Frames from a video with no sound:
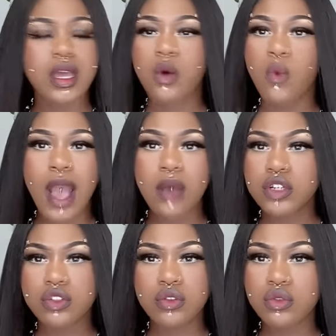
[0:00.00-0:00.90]
Why
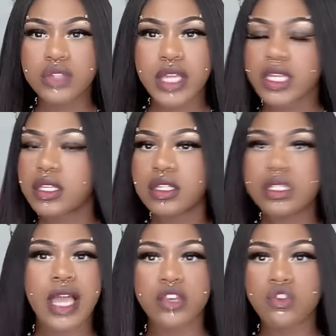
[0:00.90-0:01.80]
would you think
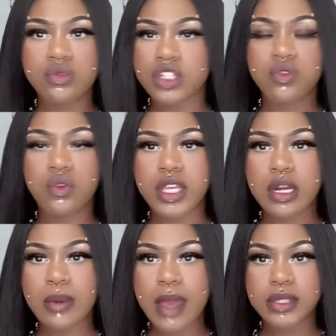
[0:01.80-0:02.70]
like you was just gonna get
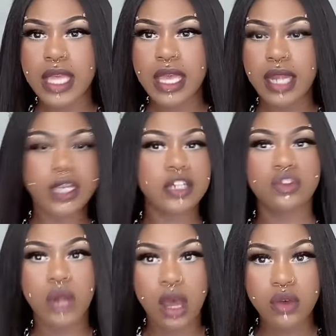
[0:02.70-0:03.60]
away with that? Like, cause
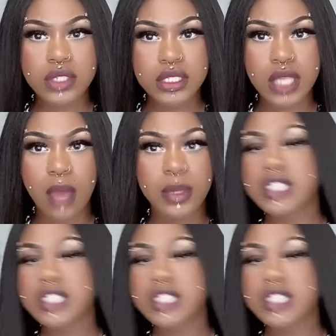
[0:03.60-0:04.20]
you the host of something?